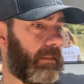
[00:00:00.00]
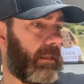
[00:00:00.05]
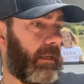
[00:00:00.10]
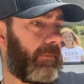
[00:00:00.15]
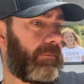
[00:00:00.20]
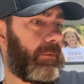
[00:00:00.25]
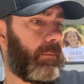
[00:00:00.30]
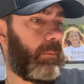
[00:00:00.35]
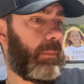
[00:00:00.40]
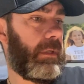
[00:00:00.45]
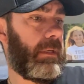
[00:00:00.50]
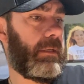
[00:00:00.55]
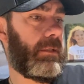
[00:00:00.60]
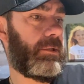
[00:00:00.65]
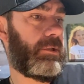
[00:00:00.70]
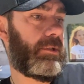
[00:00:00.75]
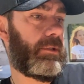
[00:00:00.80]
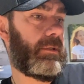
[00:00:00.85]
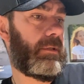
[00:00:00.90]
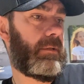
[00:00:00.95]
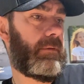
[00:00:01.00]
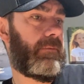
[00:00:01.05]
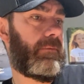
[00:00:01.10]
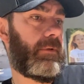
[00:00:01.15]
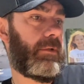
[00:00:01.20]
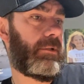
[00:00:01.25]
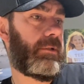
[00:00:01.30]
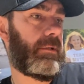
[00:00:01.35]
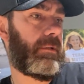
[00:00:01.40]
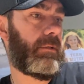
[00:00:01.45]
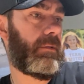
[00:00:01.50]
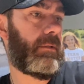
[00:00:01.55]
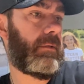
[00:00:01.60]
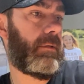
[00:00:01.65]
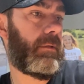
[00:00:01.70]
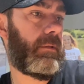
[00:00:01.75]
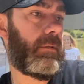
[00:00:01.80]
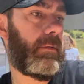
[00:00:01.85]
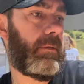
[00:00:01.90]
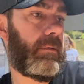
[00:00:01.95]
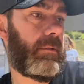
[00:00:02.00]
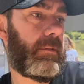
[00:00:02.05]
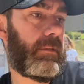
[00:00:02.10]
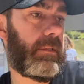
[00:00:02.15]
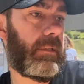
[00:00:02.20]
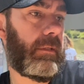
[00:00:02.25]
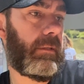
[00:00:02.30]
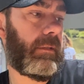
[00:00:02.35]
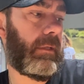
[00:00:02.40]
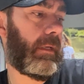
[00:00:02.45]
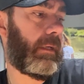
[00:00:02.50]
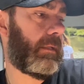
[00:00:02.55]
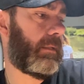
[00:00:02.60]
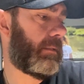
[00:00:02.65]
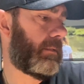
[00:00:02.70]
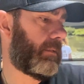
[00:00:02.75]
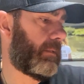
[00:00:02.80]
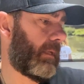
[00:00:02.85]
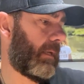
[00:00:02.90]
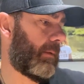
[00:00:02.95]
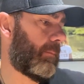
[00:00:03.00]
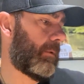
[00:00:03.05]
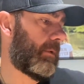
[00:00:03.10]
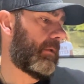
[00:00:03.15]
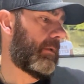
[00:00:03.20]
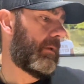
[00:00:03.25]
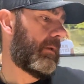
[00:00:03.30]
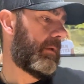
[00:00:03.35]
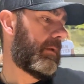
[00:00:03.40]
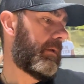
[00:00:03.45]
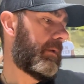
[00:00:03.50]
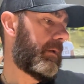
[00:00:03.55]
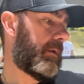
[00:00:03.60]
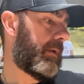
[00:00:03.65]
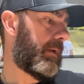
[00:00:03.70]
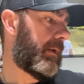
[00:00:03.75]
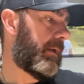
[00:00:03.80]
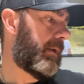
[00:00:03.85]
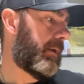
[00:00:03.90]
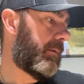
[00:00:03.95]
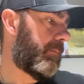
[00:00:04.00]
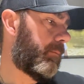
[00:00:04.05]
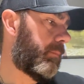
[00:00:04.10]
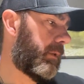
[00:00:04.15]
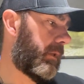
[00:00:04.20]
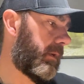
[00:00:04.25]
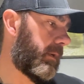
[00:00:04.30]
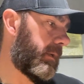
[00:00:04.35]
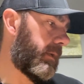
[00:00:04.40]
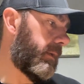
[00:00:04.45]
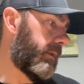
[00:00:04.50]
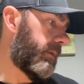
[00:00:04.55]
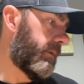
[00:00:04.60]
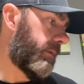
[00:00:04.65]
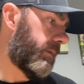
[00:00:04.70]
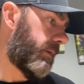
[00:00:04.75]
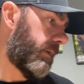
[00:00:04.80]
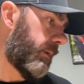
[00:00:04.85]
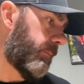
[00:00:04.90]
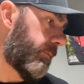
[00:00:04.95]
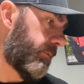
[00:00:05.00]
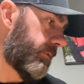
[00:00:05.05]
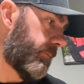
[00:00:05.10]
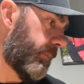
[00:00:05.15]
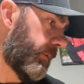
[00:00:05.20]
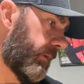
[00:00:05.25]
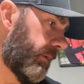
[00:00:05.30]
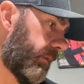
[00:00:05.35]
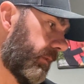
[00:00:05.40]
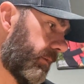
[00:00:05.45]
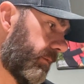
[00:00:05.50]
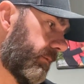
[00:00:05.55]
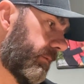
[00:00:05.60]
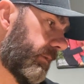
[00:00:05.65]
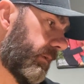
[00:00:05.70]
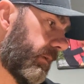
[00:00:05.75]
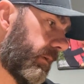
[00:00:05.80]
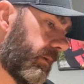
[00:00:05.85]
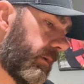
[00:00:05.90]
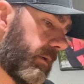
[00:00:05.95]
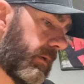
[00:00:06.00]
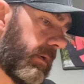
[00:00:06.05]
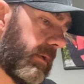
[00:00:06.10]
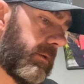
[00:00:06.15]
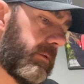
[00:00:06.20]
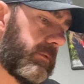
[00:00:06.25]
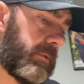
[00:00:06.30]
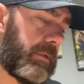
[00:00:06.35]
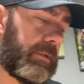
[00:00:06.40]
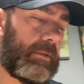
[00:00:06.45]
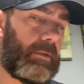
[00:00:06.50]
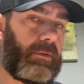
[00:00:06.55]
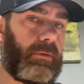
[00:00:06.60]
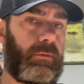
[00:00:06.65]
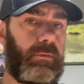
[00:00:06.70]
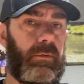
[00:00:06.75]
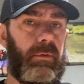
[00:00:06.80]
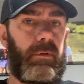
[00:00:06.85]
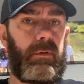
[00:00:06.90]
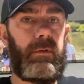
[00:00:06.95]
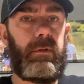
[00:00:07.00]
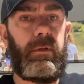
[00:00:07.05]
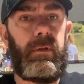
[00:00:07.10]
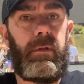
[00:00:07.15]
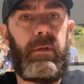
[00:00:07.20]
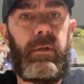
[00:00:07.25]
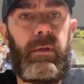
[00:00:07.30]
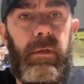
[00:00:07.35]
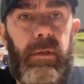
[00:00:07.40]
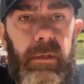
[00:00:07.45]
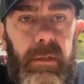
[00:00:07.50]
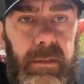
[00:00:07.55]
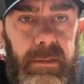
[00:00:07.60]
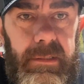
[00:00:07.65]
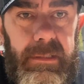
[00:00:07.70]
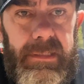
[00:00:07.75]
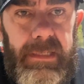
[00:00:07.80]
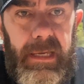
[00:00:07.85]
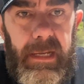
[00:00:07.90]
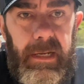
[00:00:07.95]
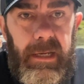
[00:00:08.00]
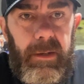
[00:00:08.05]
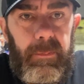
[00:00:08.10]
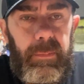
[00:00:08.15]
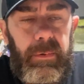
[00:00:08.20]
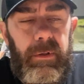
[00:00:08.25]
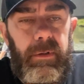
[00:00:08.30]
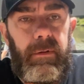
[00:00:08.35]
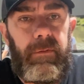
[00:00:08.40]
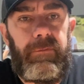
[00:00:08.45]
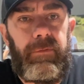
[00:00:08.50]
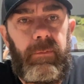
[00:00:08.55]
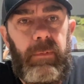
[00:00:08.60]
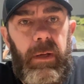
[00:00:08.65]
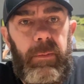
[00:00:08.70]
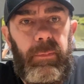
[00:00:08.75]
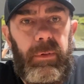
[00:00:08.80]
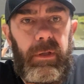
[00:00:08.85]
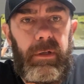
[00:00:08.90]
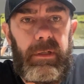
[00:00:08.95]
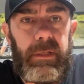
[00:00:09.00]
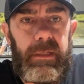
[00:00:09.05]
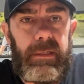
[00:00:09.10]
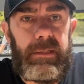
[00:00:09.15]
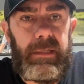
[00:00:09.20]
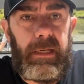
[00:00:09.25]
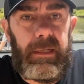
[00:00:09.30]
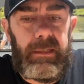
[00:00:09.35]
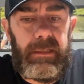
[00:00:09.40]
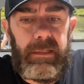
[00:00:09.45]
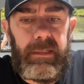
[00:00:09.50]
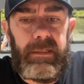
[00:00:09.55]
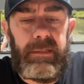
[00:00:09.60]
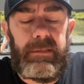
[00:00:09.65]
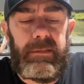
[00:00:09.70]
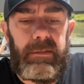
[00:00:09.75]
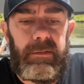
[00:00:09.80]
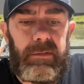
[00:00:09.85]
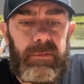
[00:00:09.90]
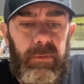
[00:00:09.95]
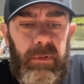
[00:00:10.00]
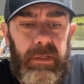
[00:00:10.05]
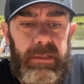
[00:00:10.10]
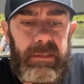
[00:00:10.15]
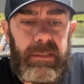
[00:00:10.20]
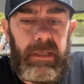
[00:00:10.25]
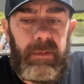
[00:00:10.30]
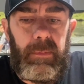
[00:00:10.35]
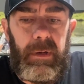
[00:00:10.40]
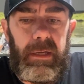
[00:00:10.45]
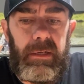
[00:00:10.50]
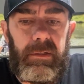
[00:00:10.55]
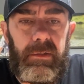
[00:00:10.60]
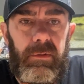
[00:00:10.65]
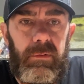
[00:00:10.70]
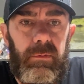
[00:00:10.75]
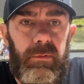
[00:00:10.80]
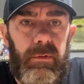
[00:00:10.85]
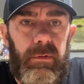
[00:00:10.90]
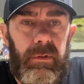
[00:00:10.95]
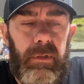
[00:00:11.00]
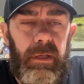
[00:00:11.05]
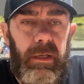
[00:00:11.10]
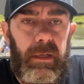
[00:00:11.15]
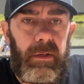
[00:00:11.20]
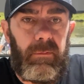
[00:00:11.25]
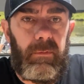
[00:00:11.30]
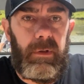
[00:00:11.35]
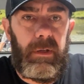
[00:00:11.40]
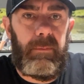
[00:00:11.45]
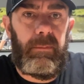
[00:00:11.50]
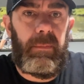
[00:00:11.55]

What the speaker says: off the beach fishing steelhead and salmon, plunking, a couple spin glows here. I use a dual setup for my plunking techniques. So when I say by dual, I'll run